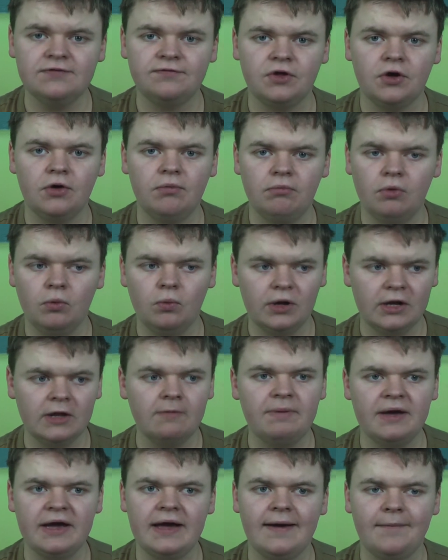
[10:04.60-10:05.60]
of them will
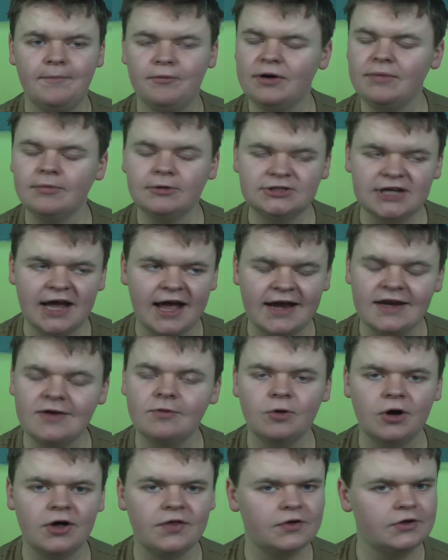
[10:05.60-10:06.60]
appear pretty much
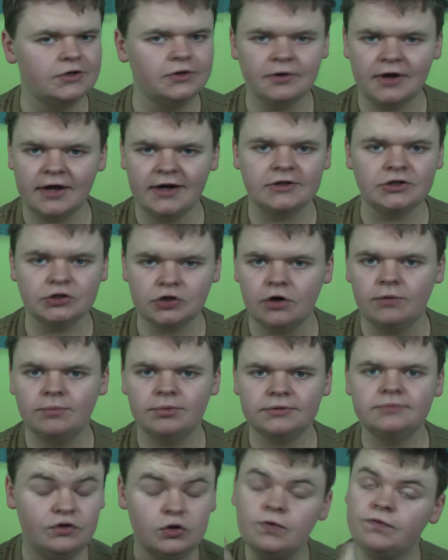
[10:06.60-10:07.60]
anywhere that you get a job.
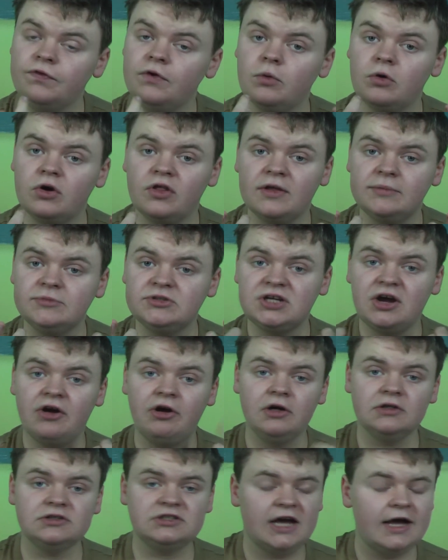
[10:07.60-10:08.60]
You fit one of them
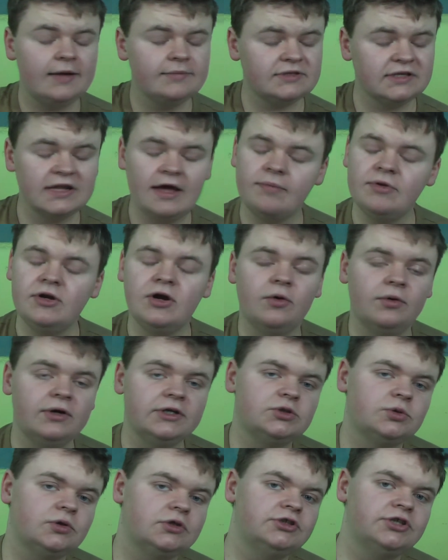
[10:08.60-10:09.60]
stereotypes? Let me know
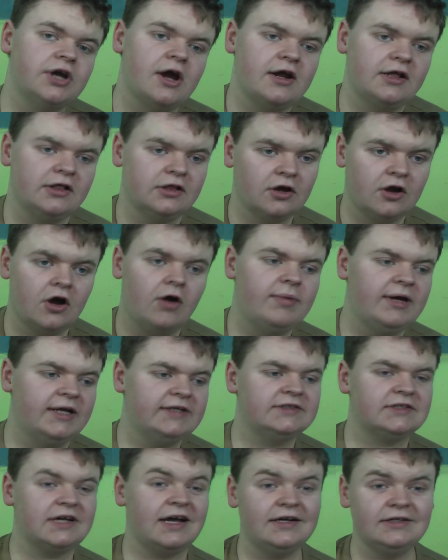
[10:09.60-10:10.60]
which one down in the
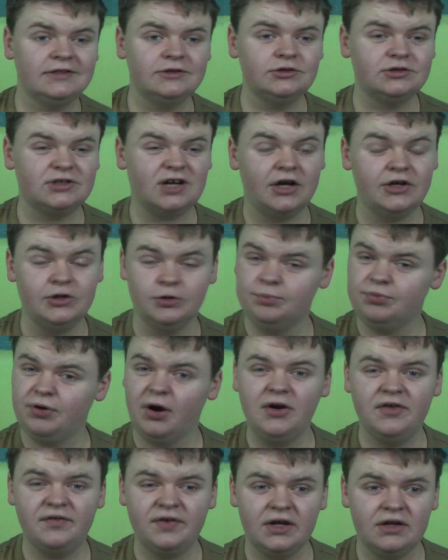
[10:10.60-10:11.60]
comments, and are you
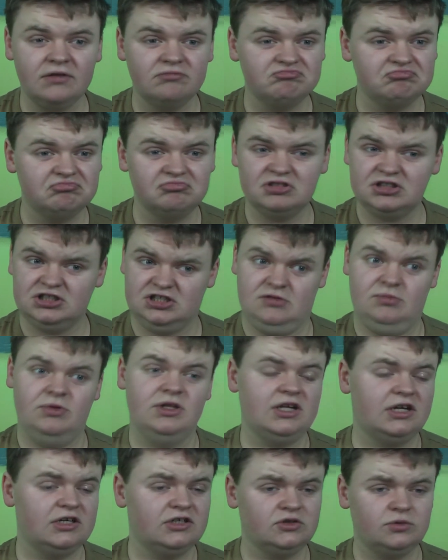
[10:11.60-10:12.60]
proud of it? Tell me
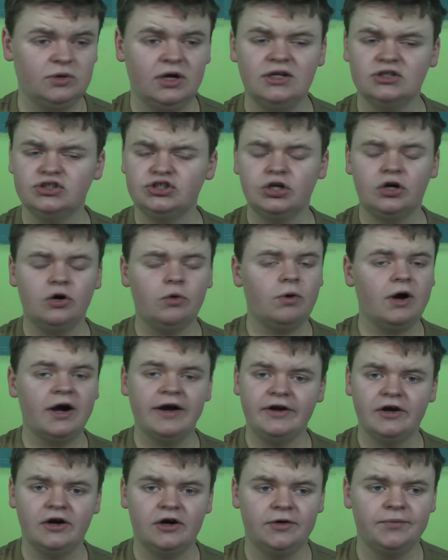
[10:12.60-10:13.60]
that as well. Sure,
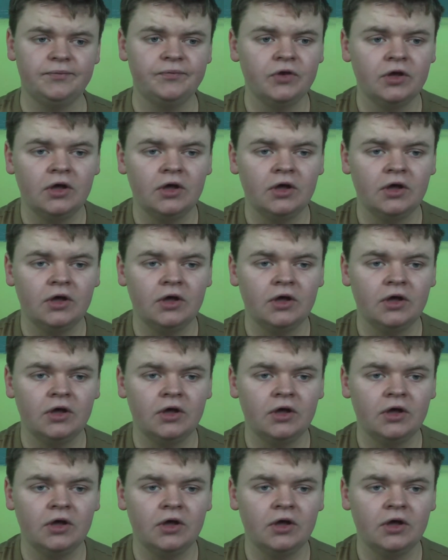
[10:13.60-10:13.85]
why not?